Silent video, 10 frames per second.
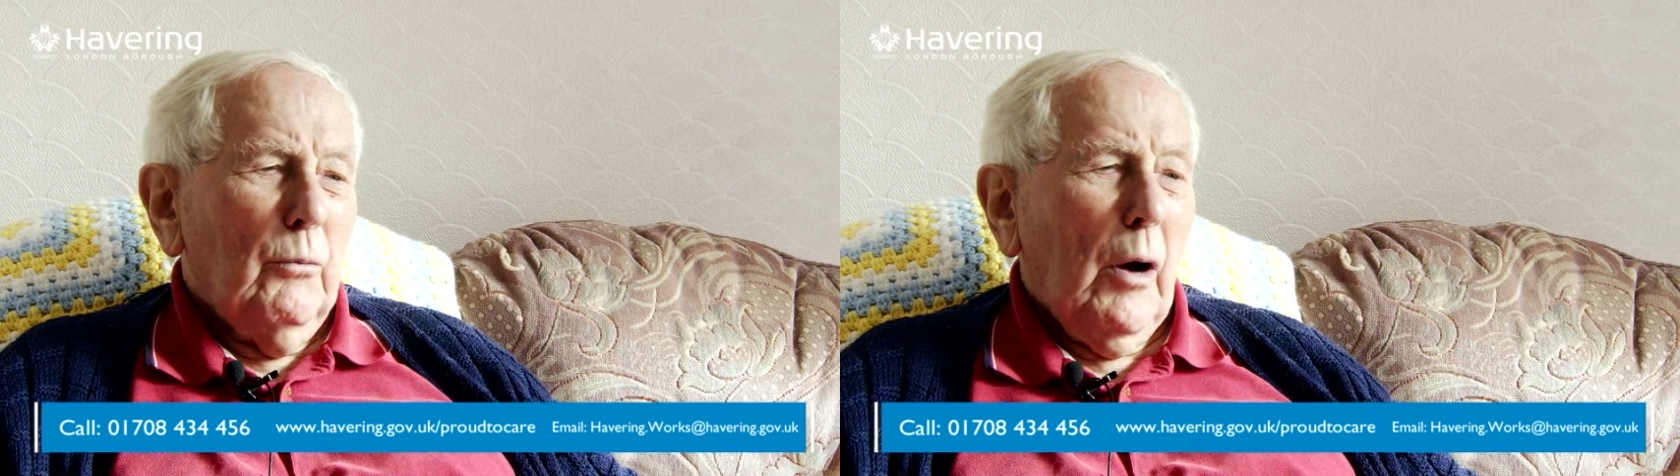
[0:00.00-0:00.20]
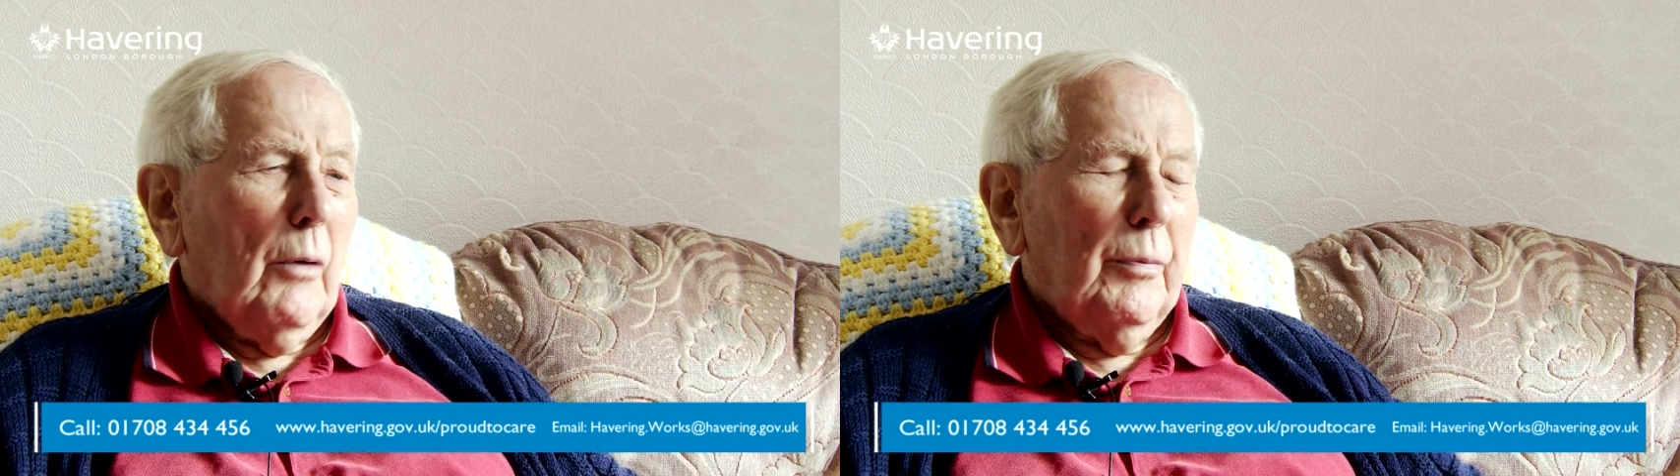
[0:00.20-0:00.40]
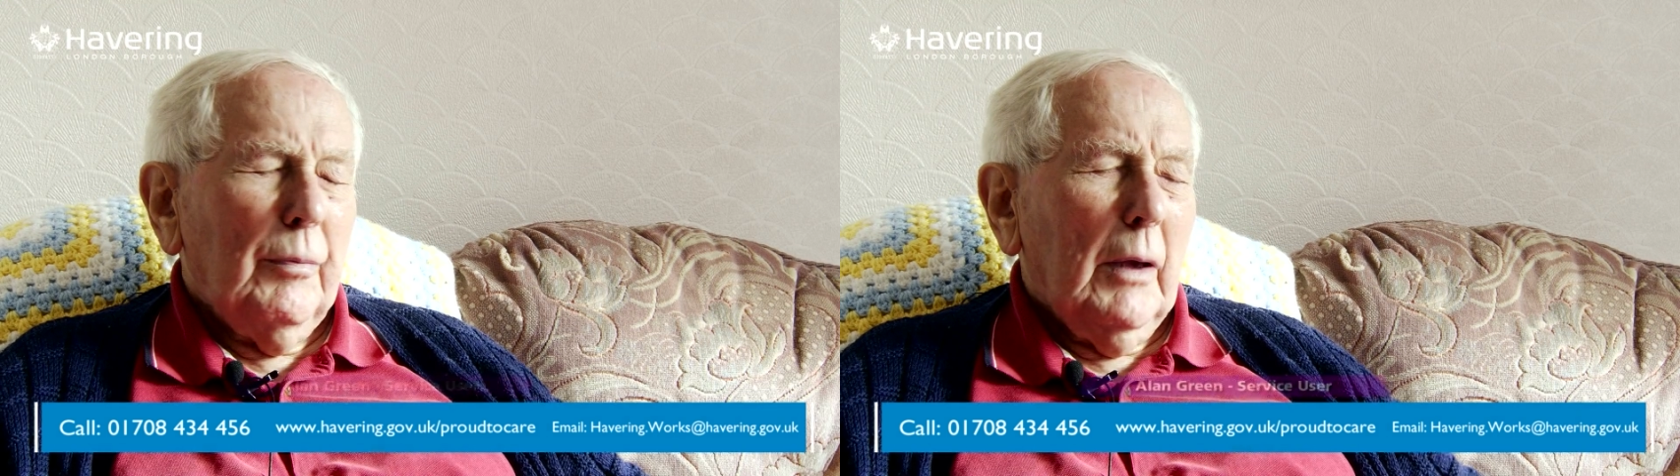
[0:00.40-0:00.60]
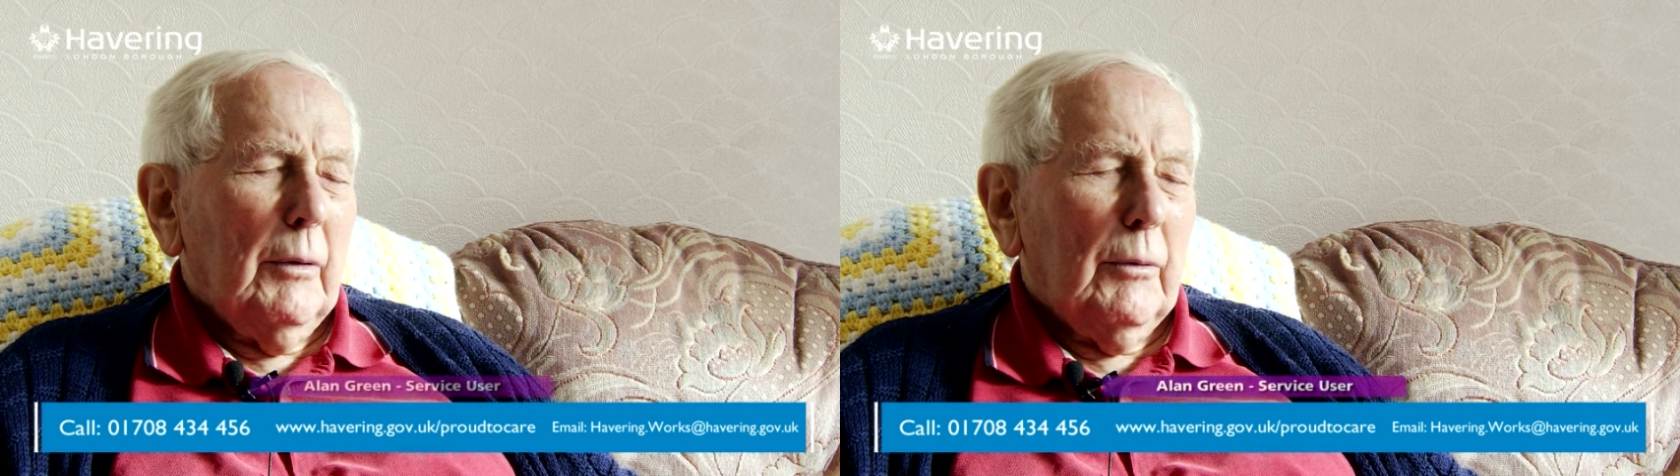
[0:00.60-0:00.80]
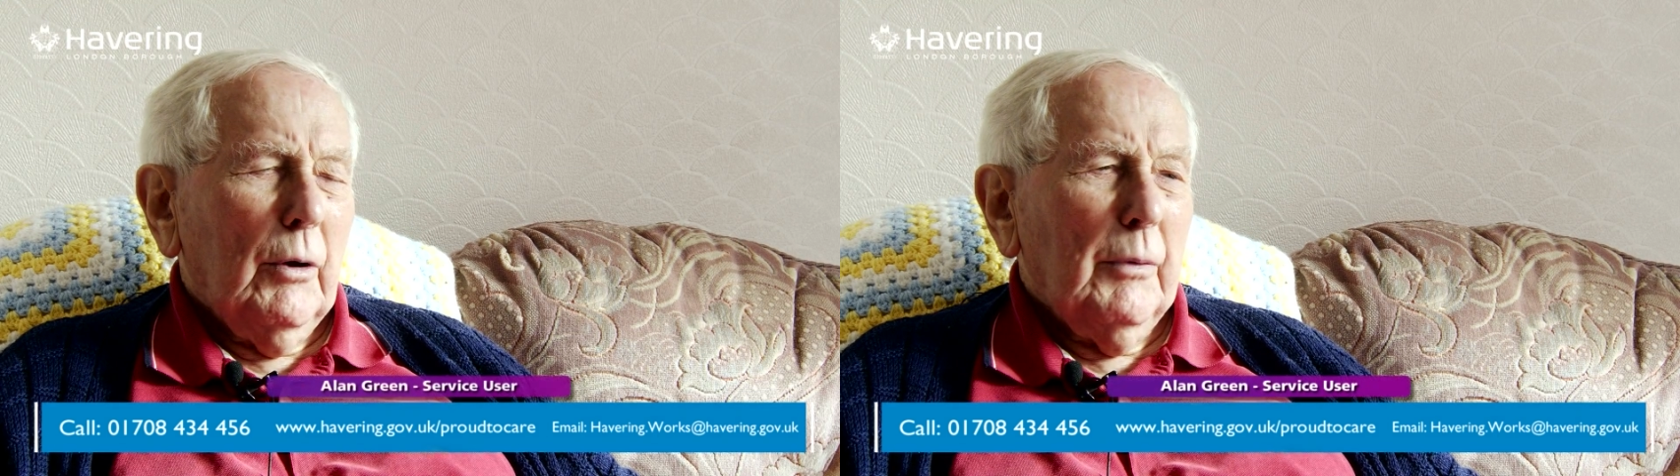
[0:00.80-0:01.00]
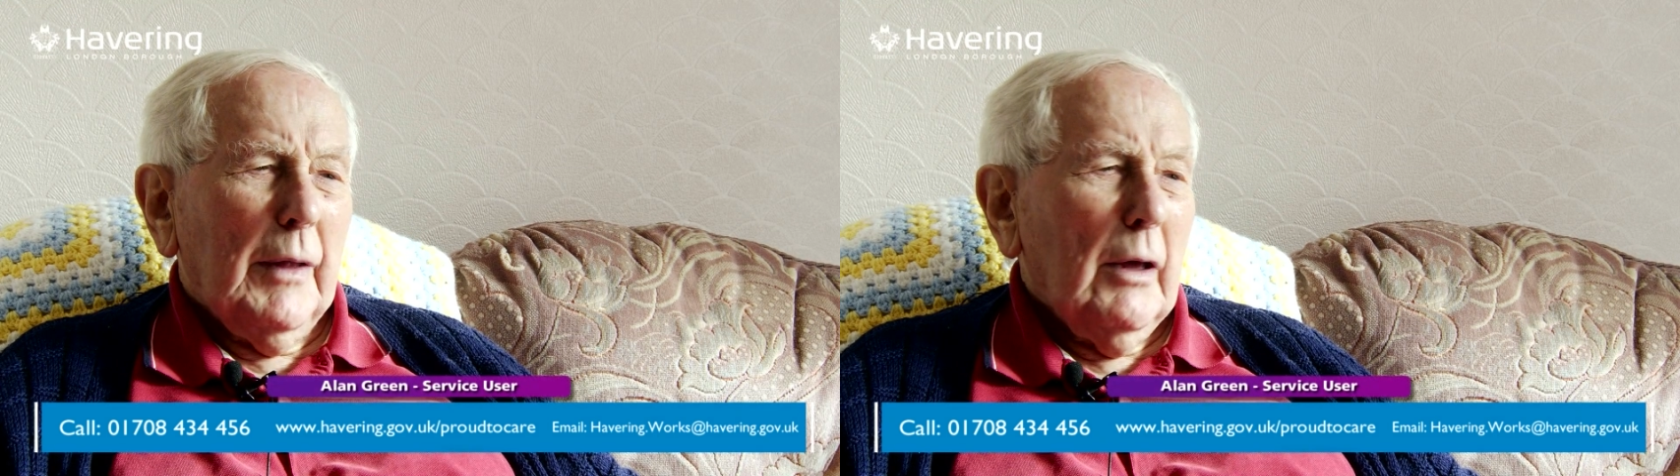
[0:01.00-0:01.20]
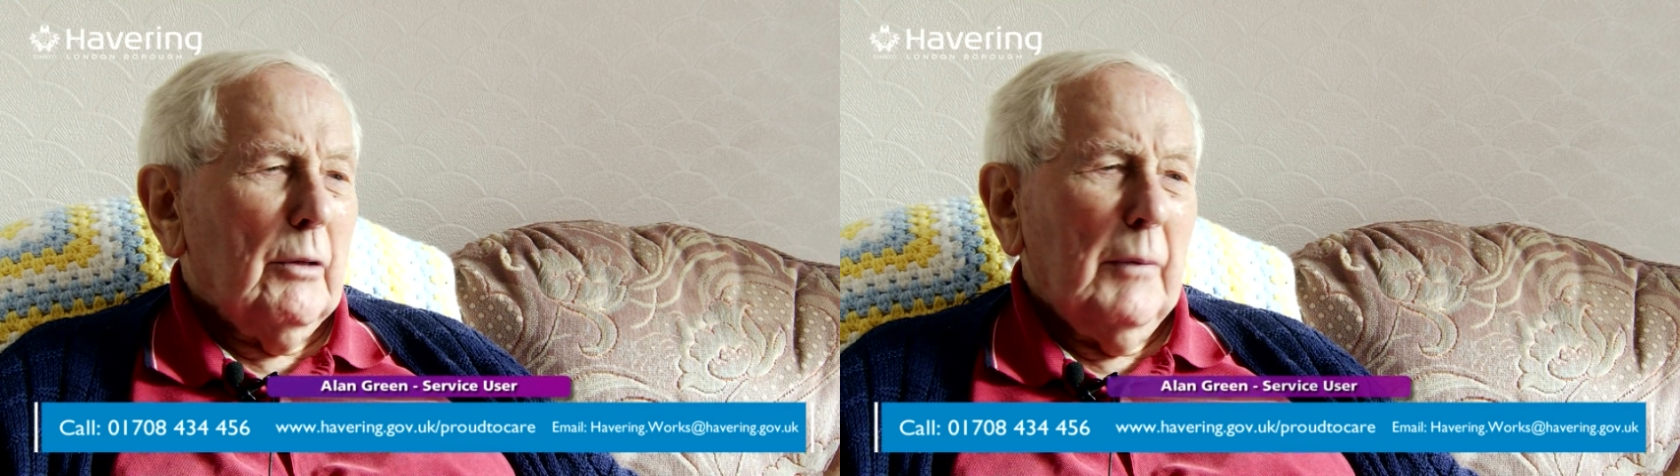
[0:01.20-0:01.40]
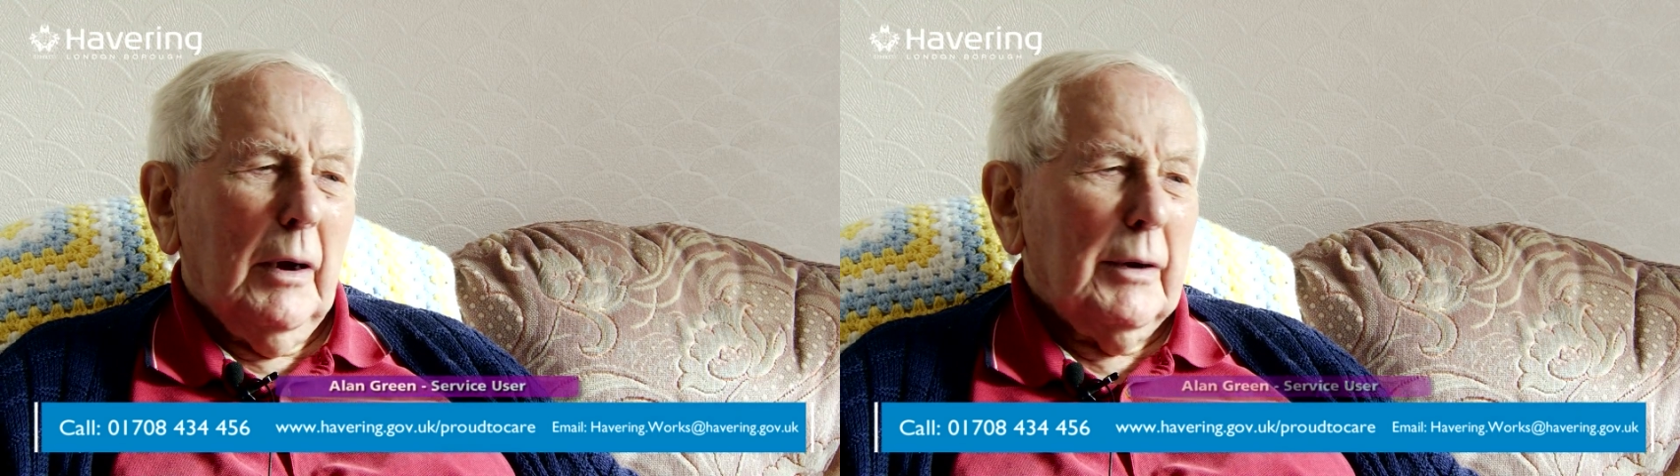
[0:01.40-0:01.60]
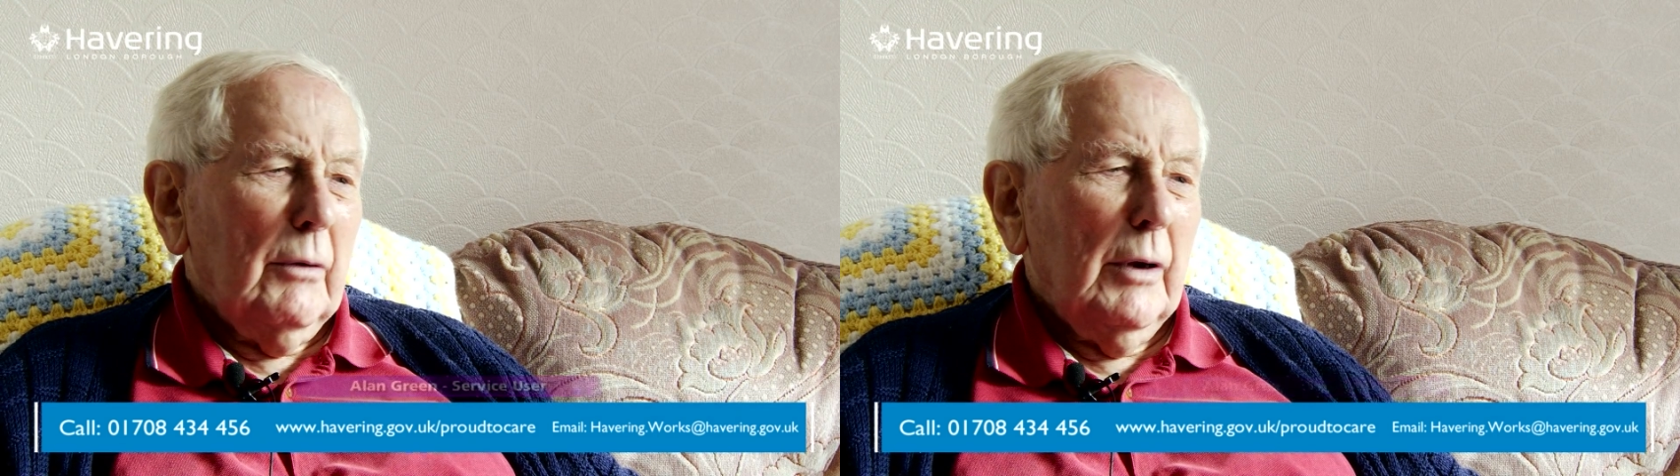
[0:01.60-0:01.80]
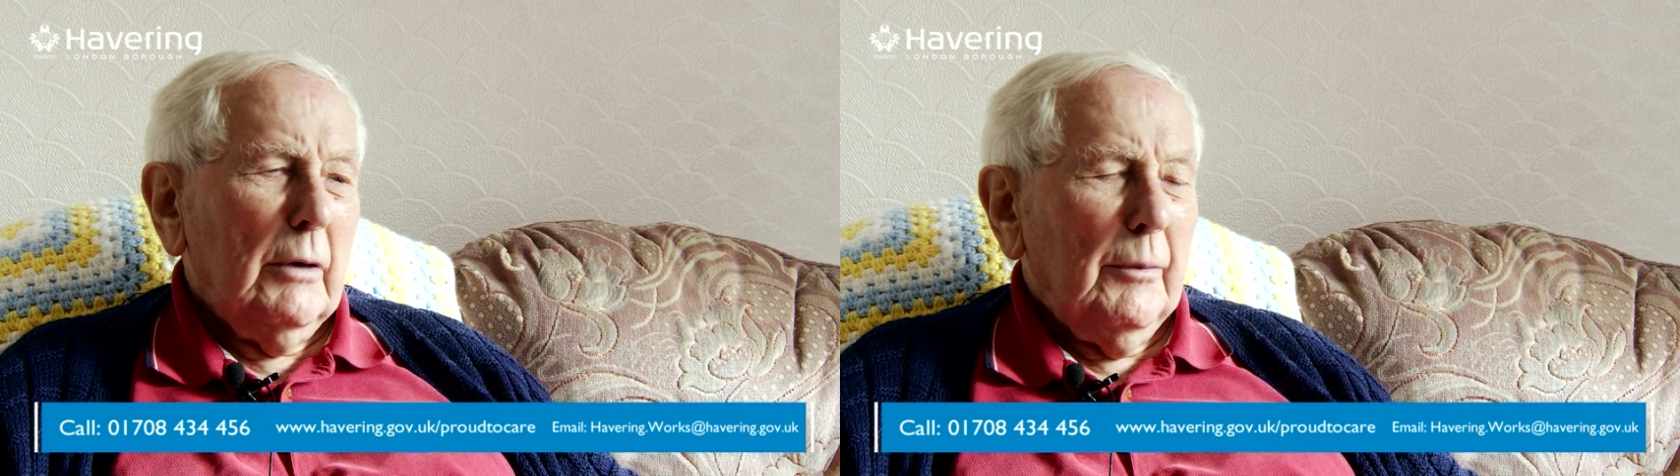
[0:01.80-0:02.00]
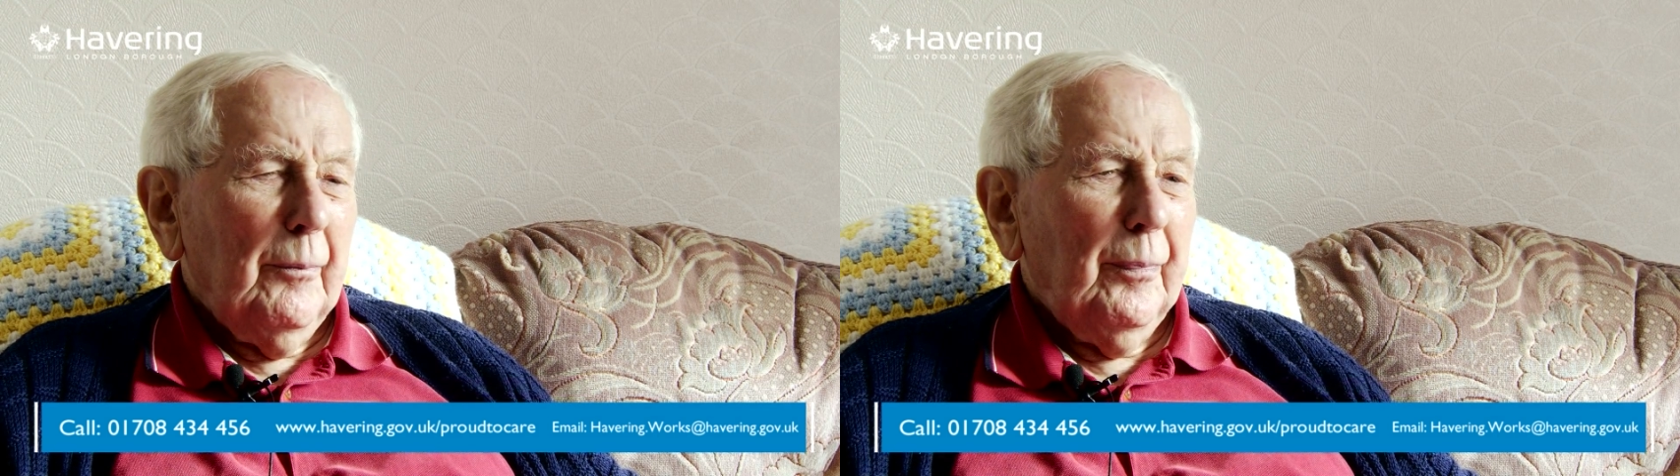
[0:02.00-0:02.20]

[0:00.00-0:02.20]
What I'll do without them, I don't know.